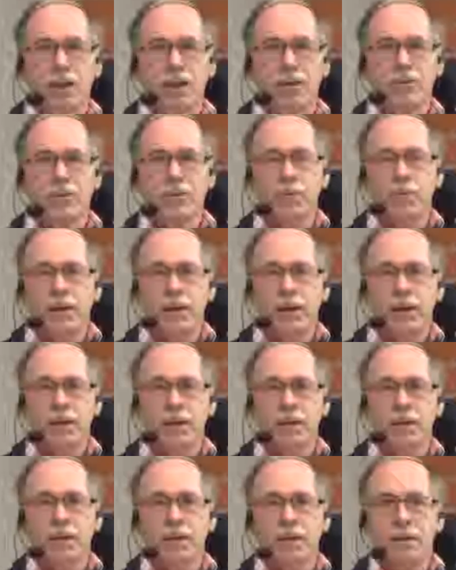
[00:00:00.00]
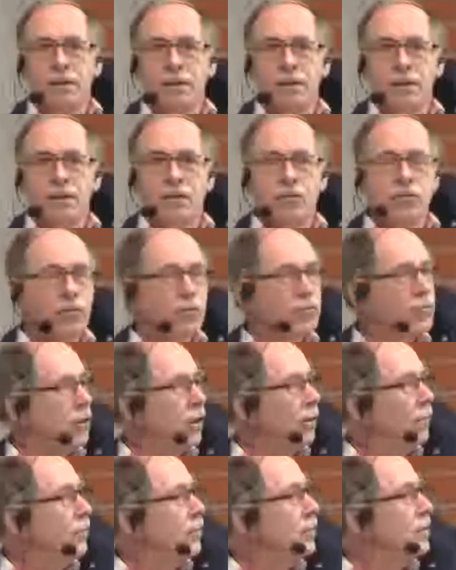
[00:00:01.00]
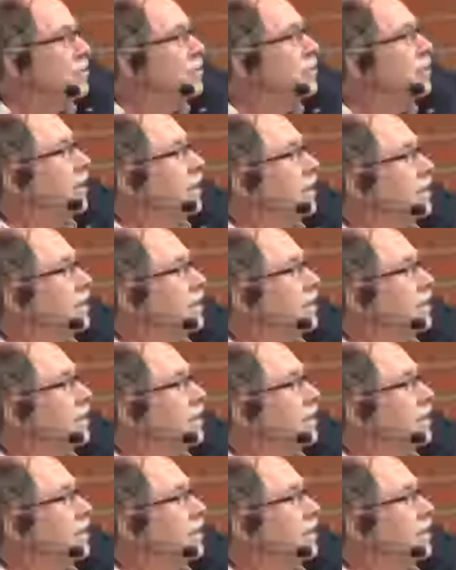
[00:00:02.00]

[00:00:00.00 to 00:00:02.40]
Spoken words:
everywhere, so it's obvious